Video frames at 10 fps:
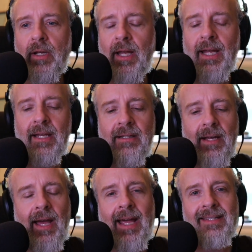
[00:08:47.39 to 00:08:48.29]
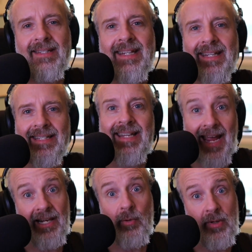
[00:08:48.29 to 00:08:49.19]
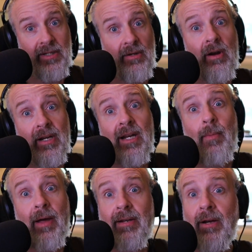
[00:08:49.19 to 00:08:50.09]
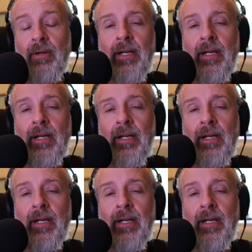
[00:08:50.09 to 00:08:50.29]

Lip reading: And I see exactly what he's talking about now.